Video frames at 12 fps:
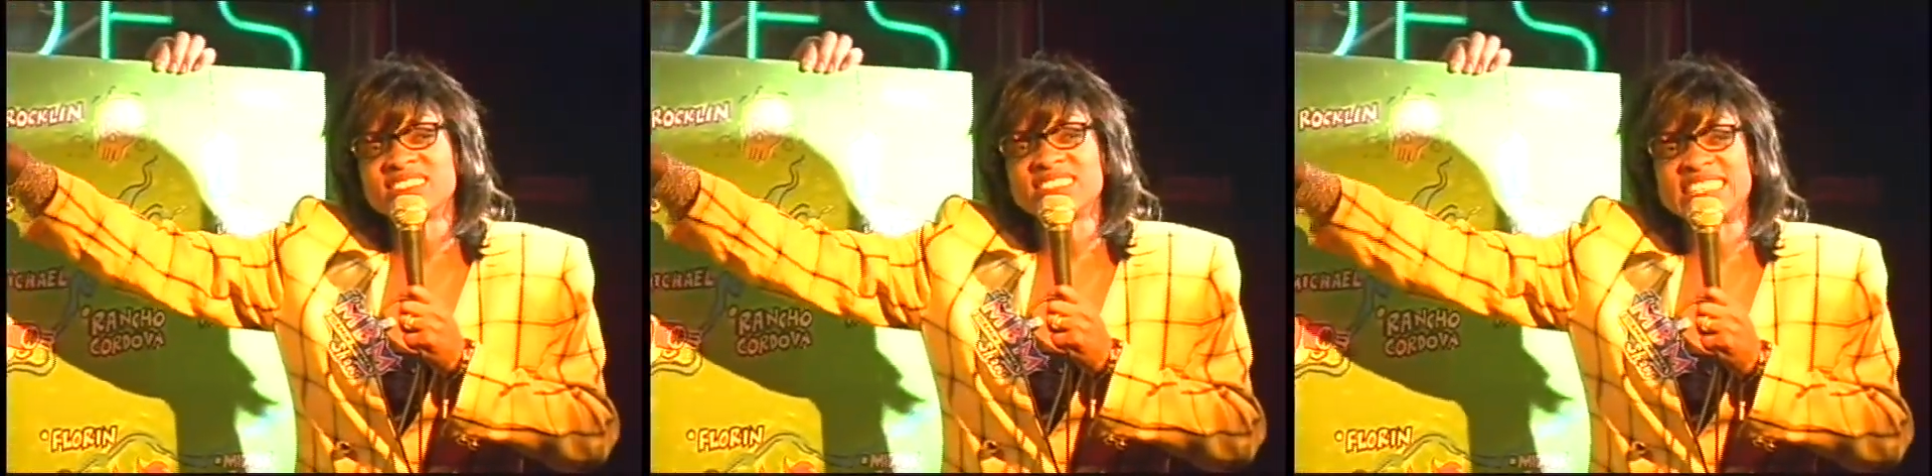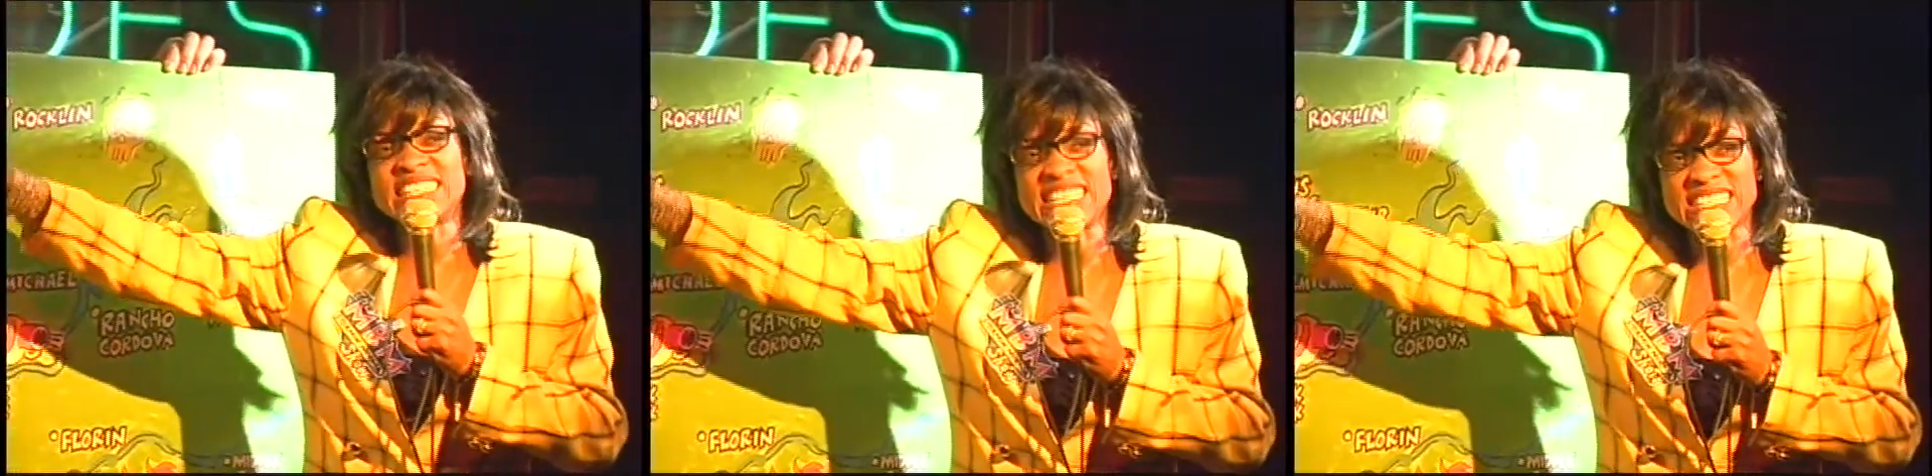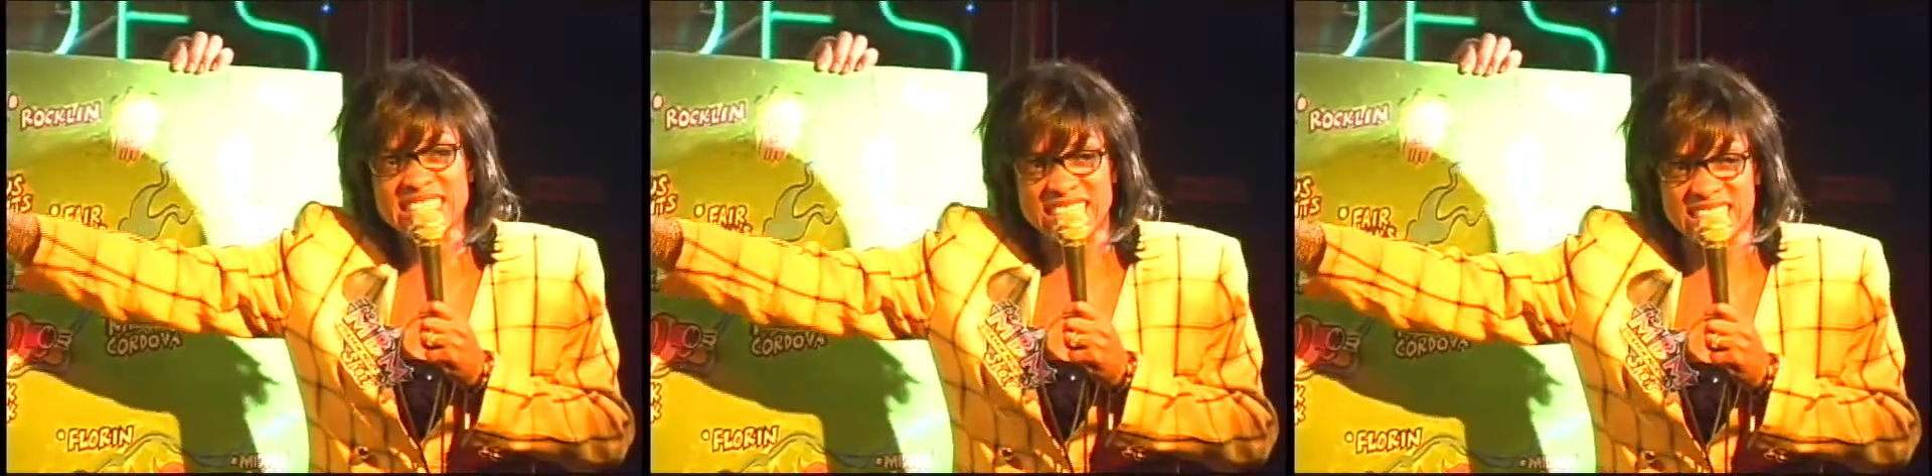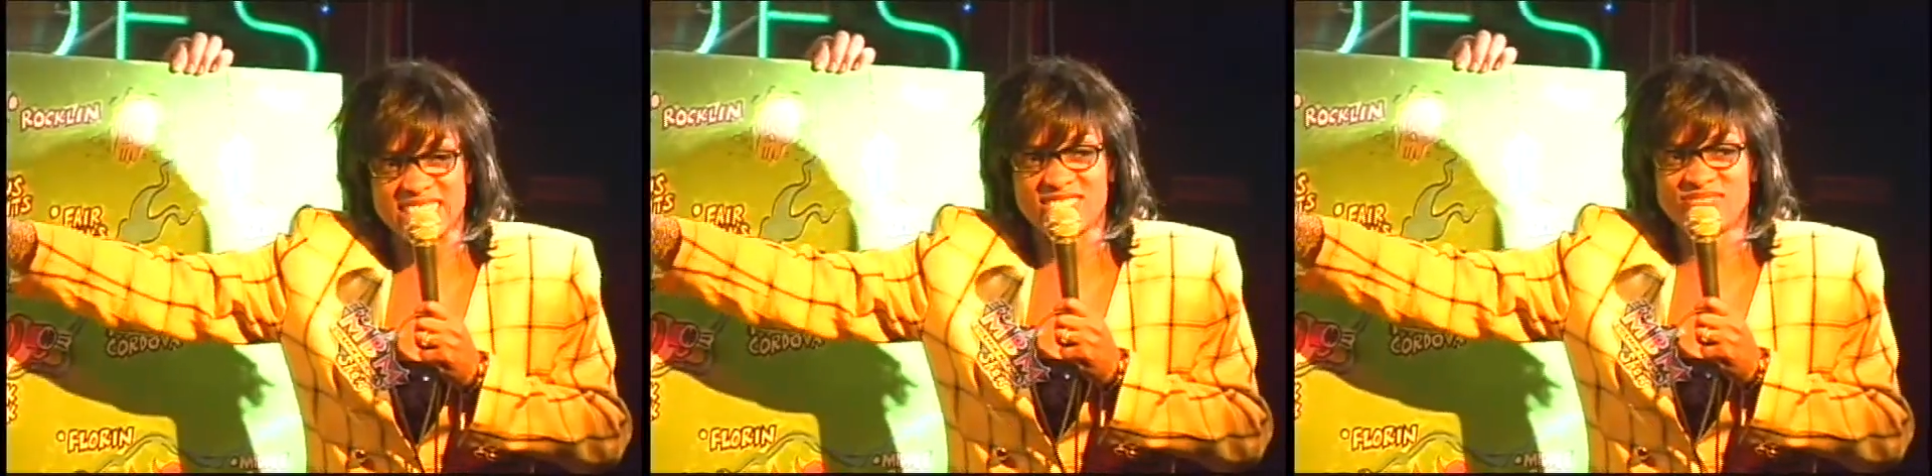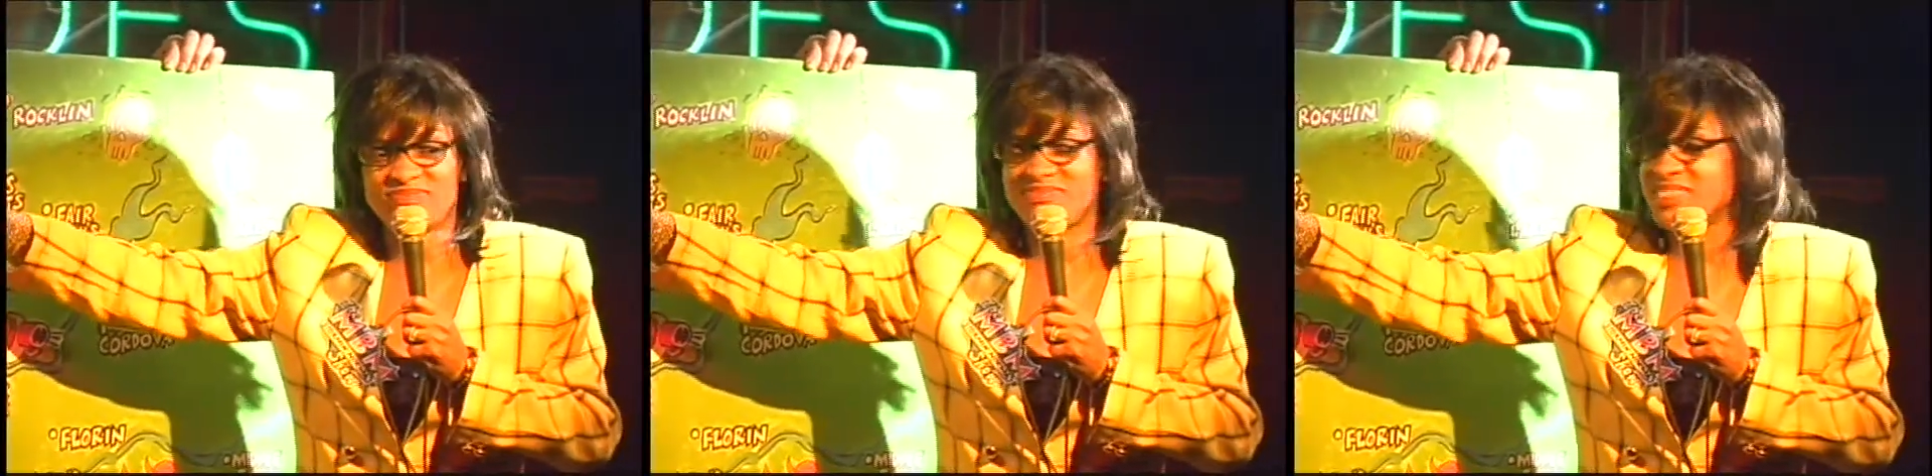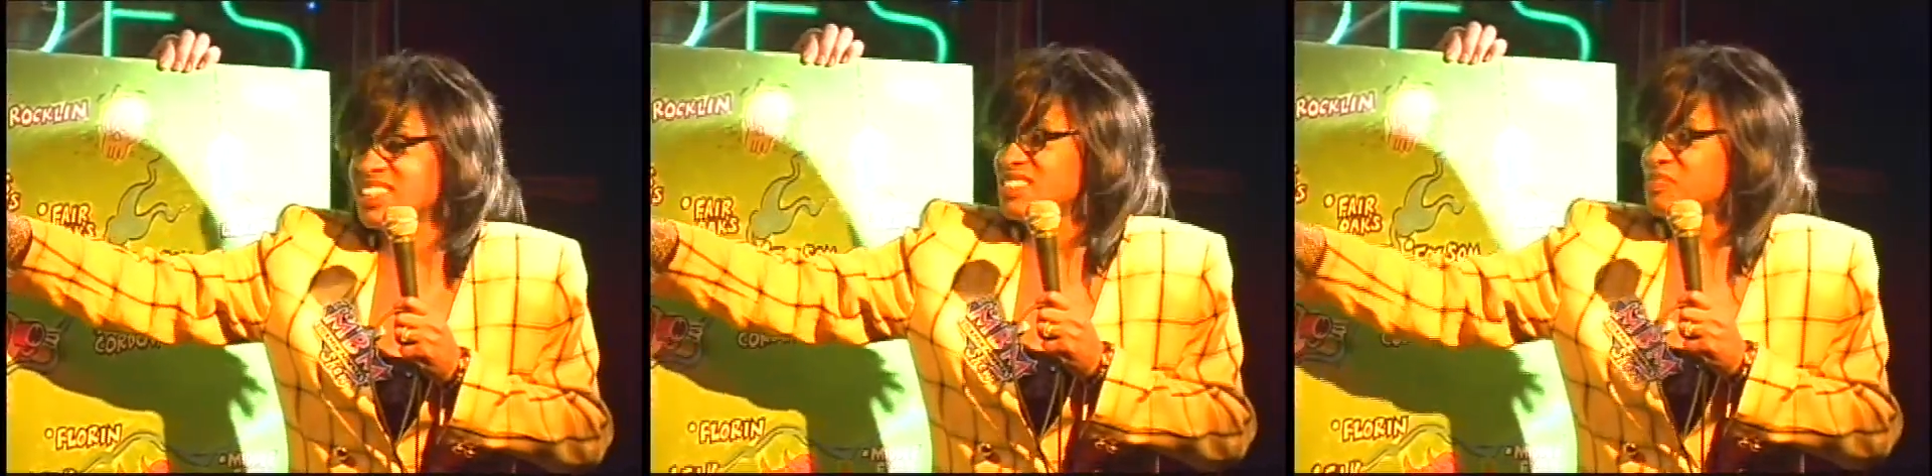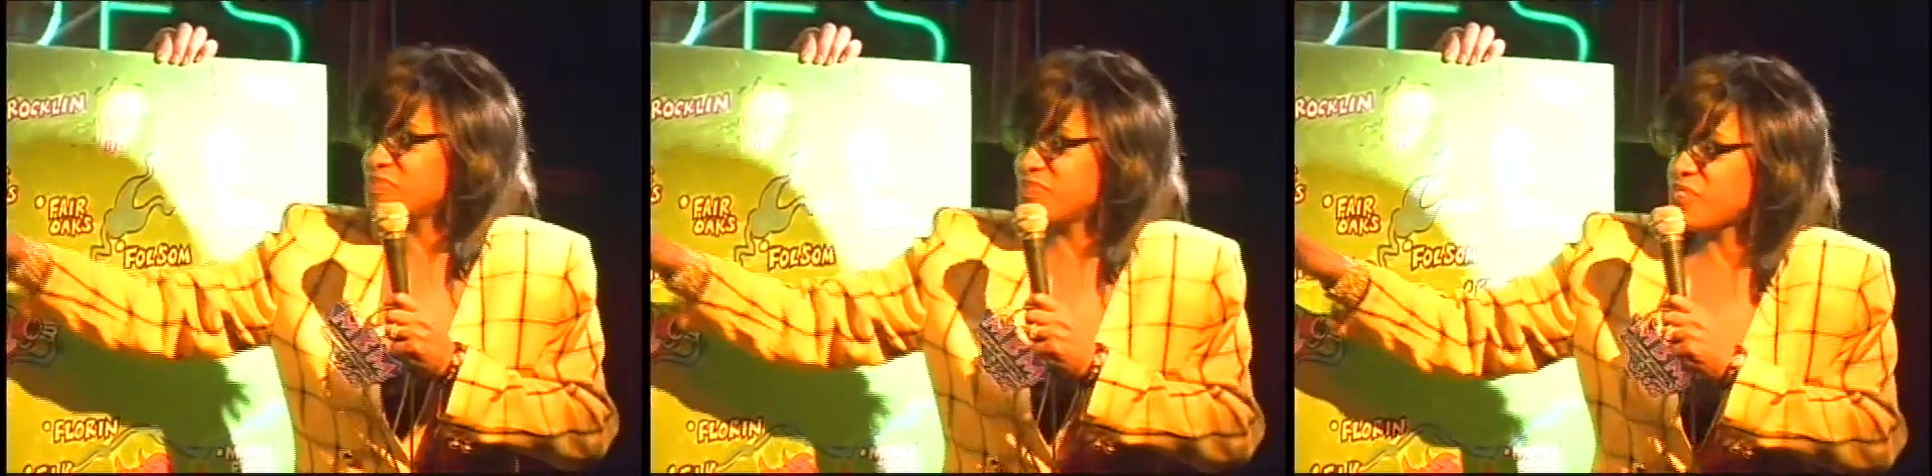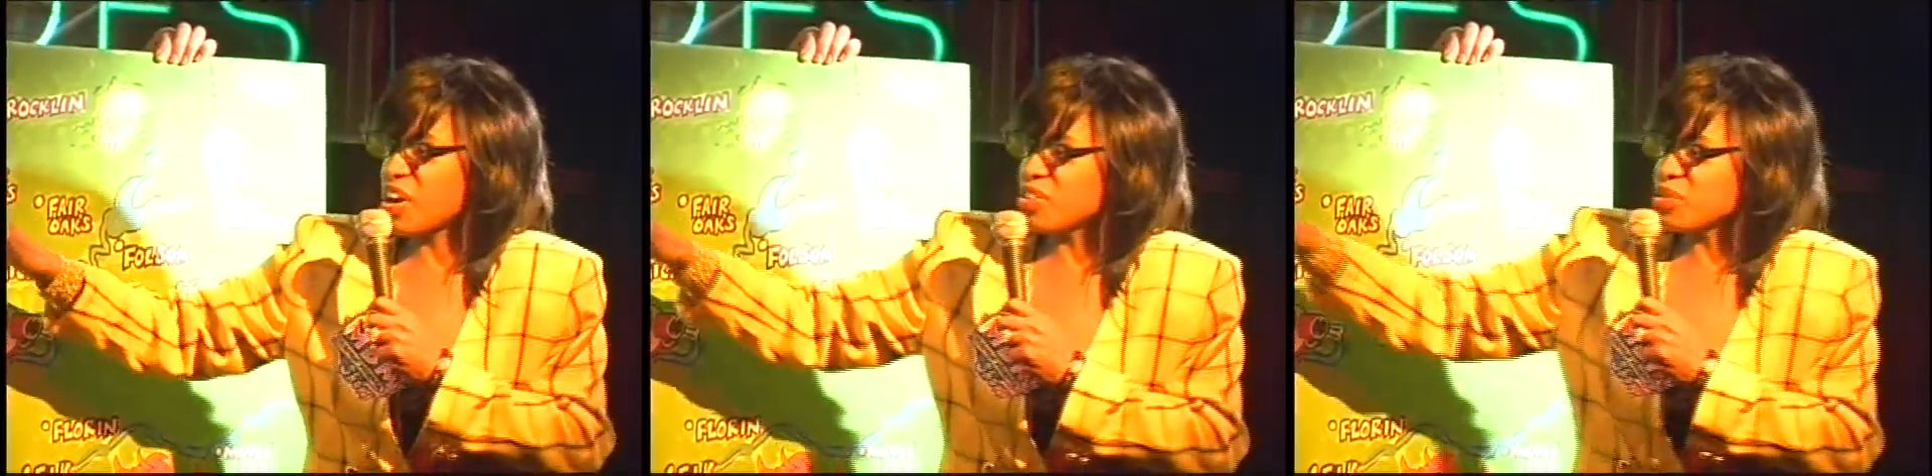Dixon. It's
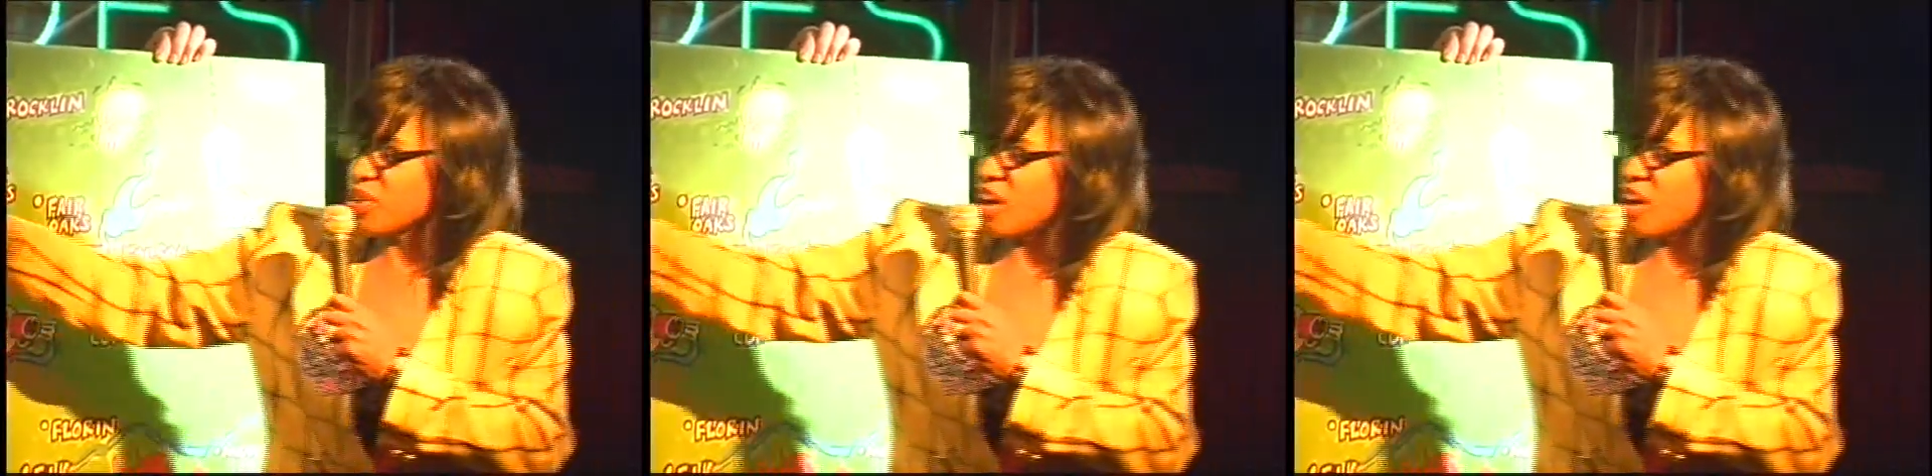farther